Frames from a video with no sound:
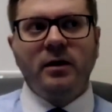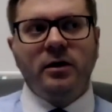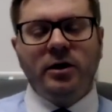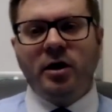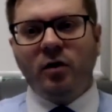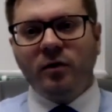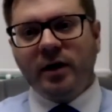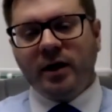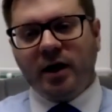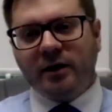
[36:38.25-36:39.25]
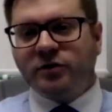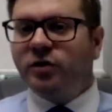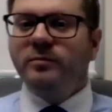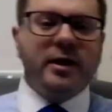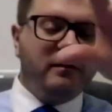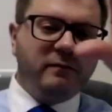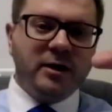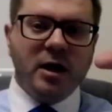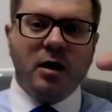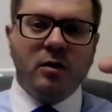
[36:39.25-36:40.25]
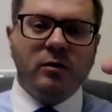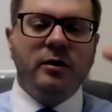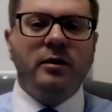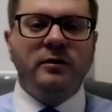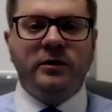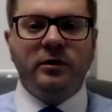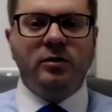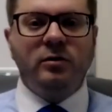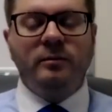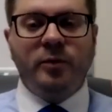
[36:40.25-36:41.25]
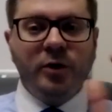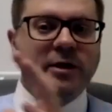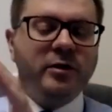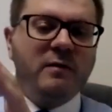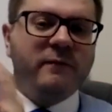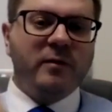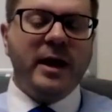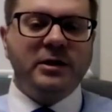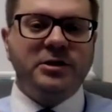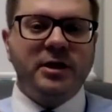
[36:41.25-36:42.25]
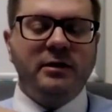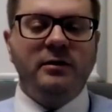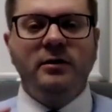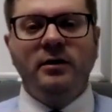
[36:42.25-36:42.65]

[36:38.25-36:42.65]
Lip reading: you know, a 2-minute video to put in your information